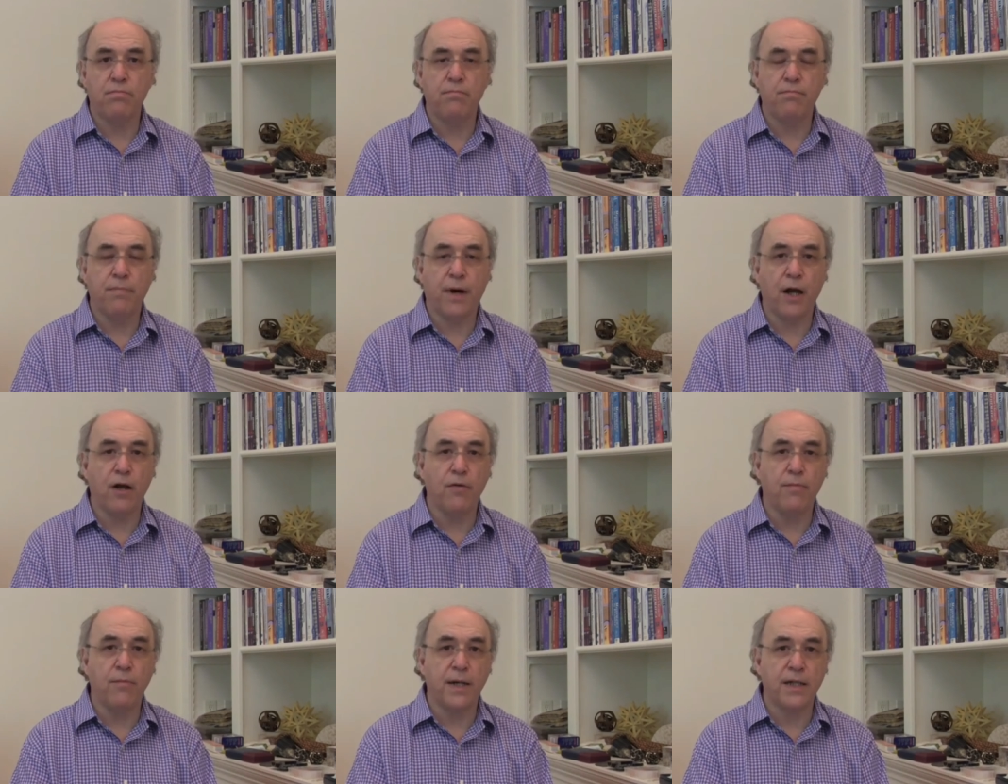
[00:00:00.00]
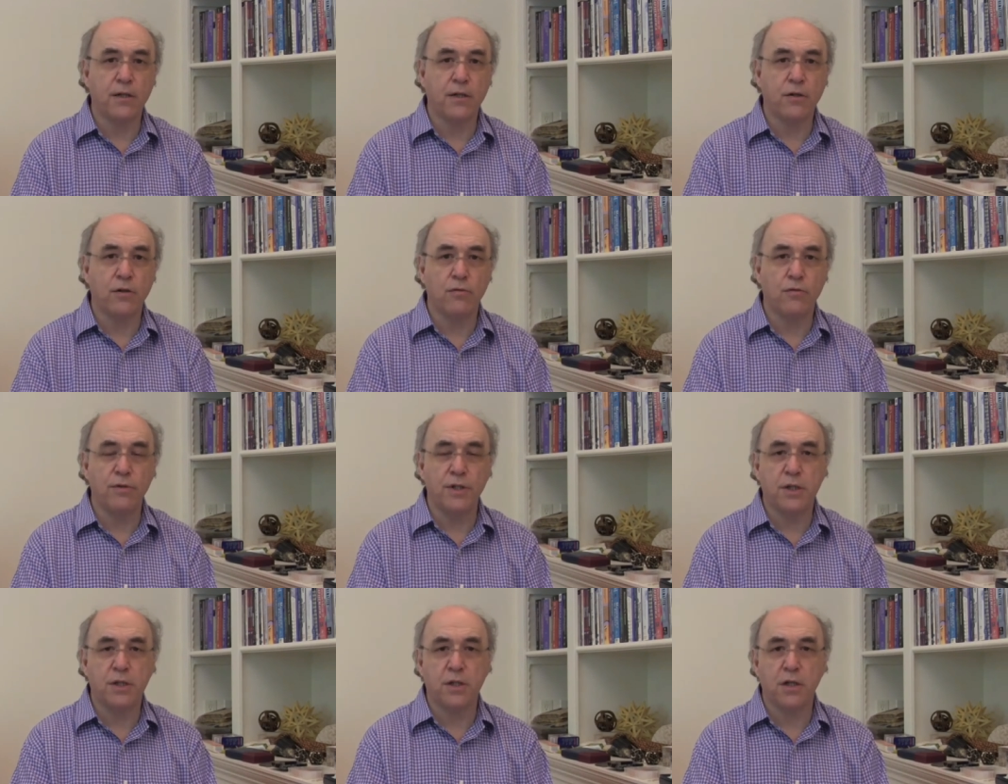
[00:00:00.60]
biomedical
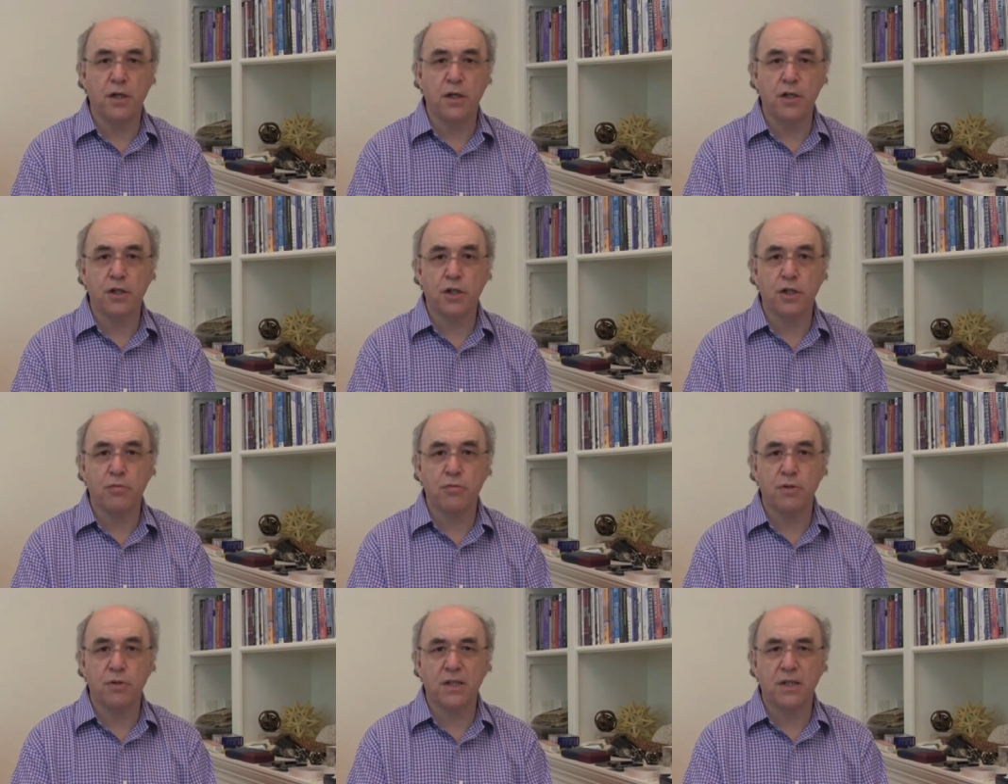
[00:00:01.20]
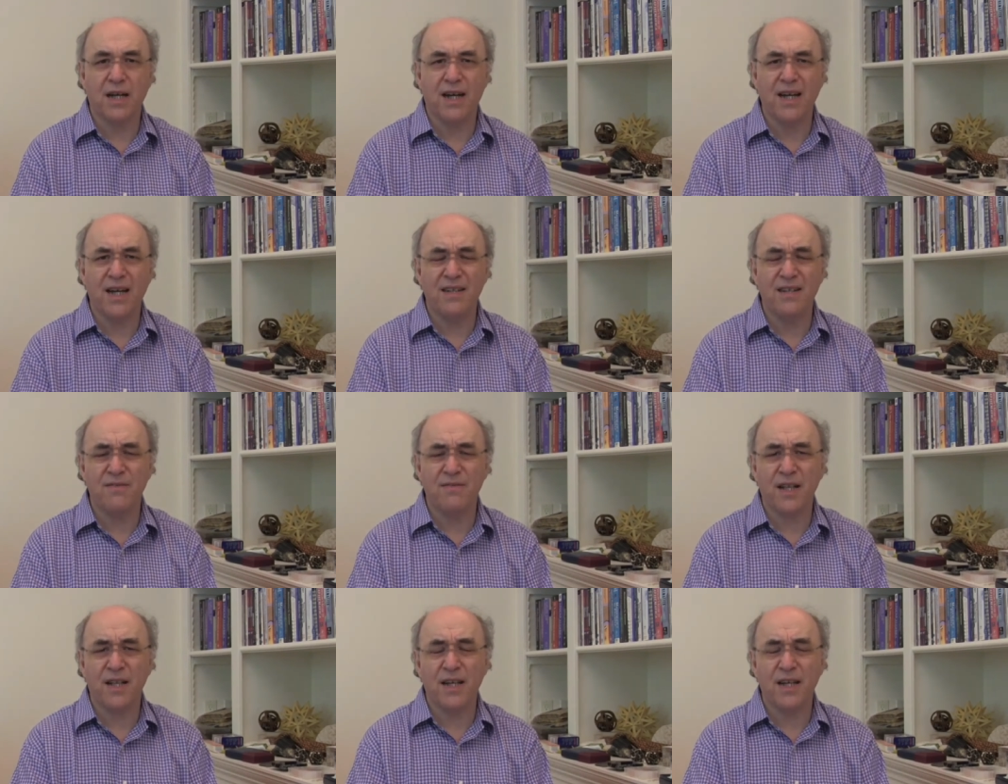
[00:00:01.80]
research was kind
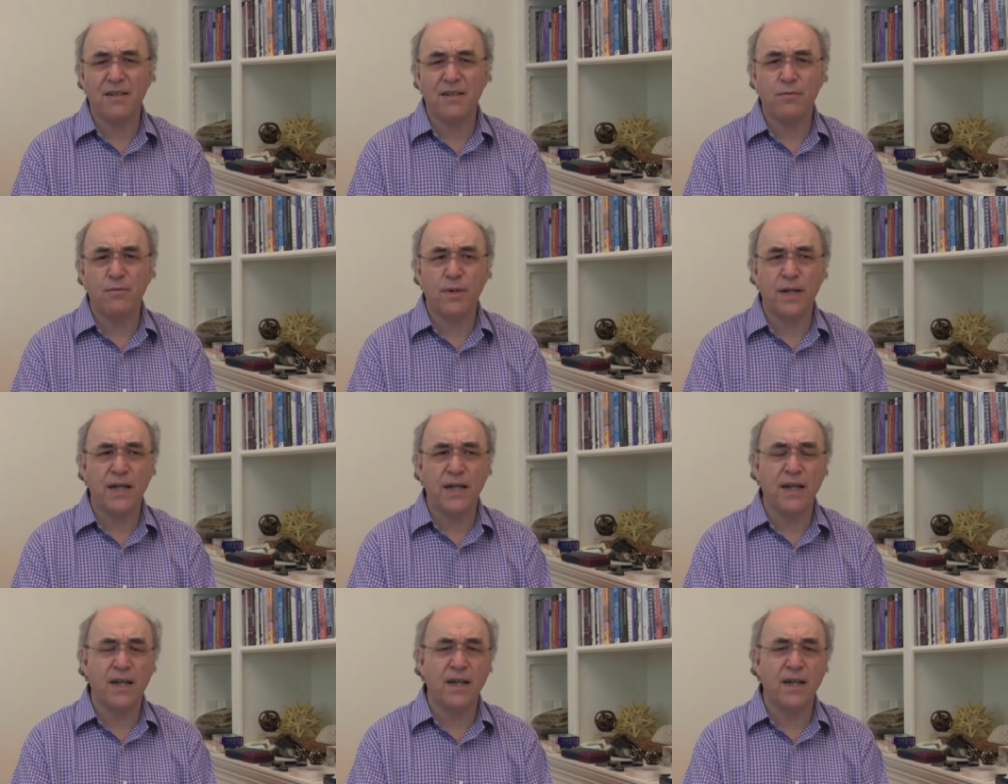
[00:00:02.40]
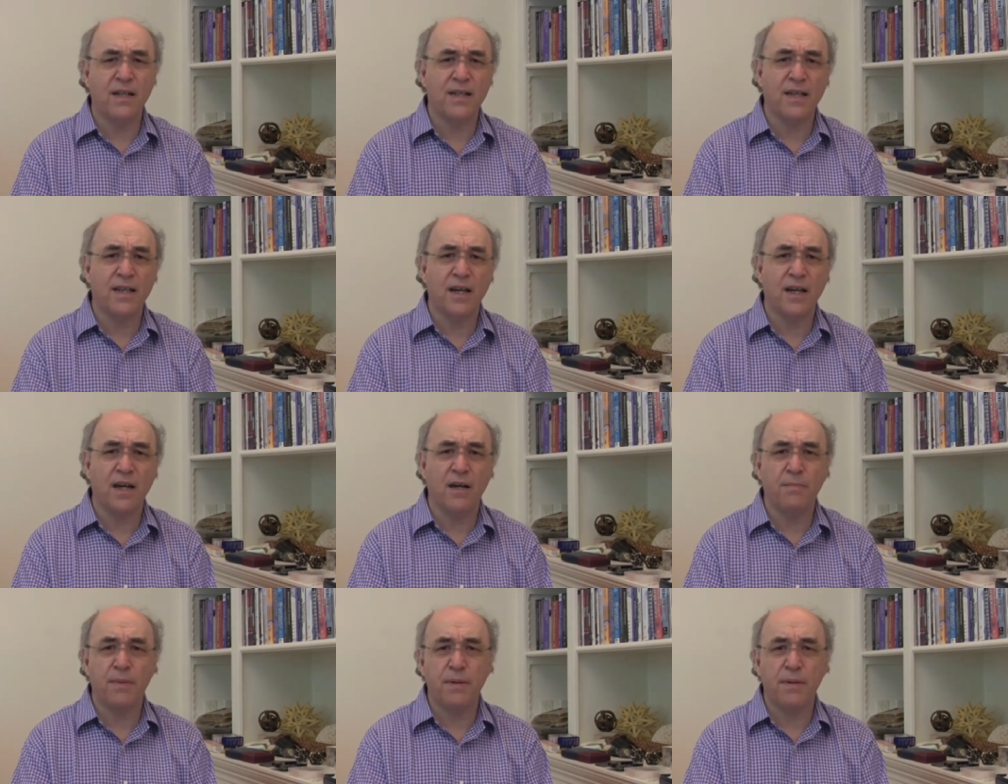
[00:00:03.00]
of like, well,
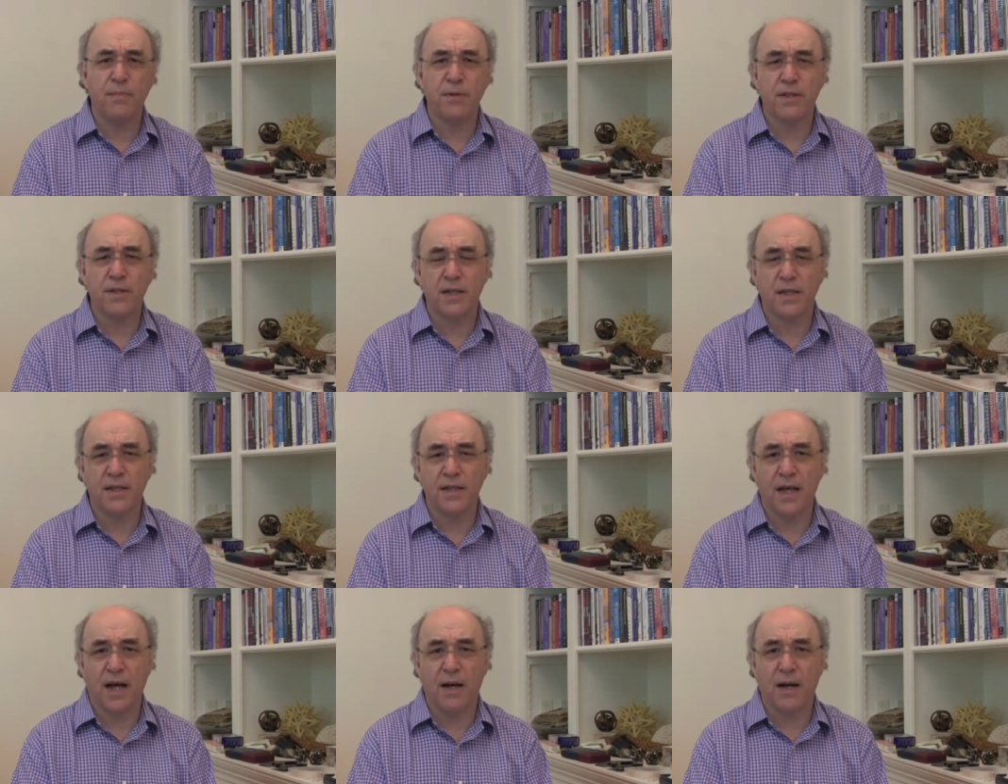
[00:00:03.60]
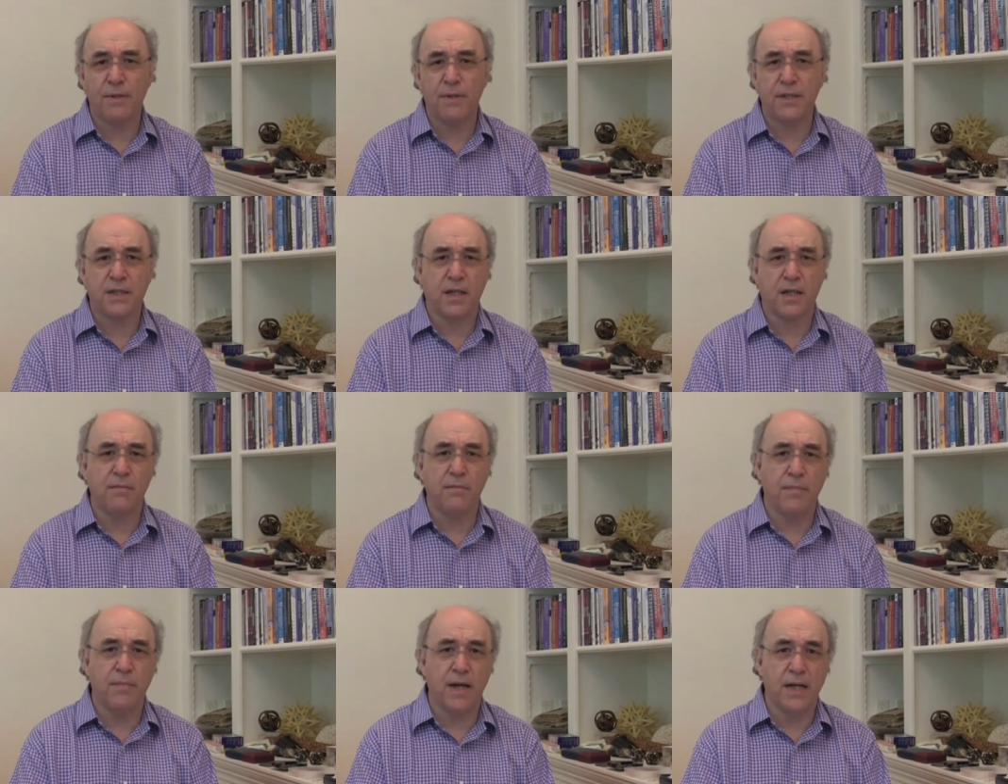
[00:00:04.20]
yeah, people did that, but it's
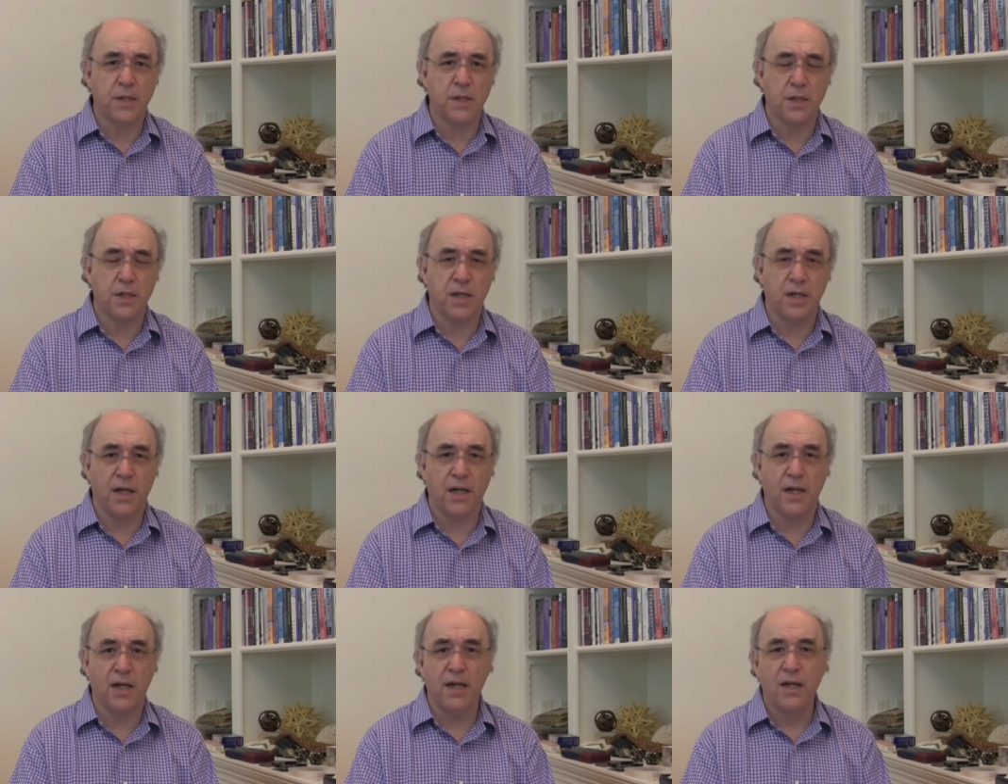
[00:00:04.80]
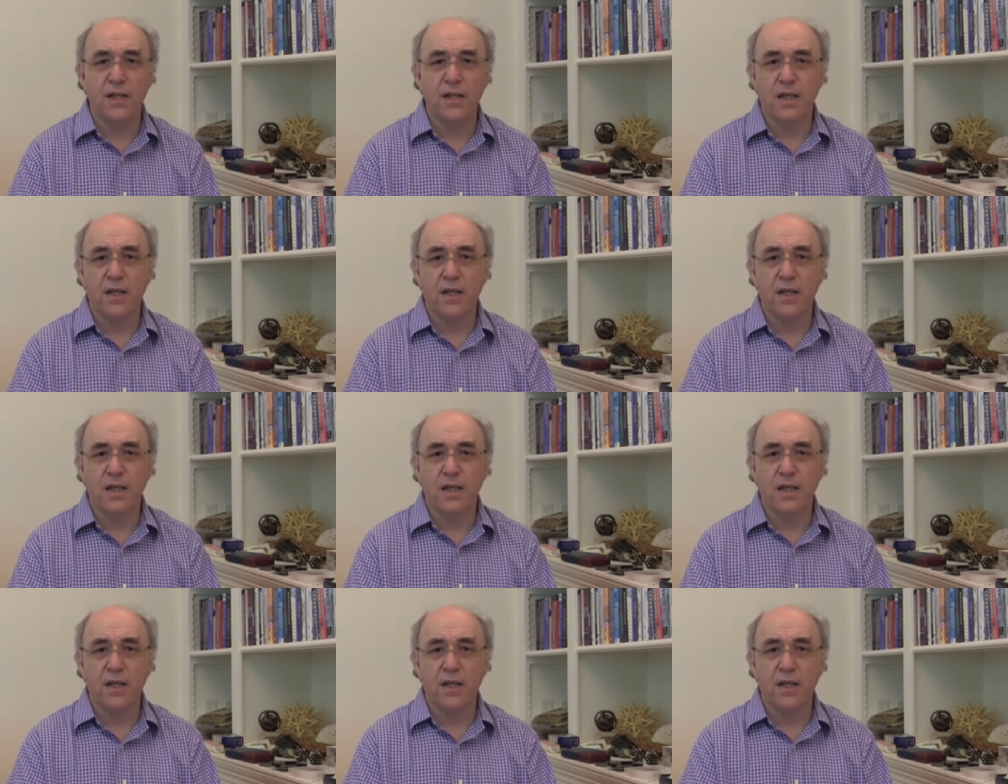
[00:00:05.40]
kind of messy.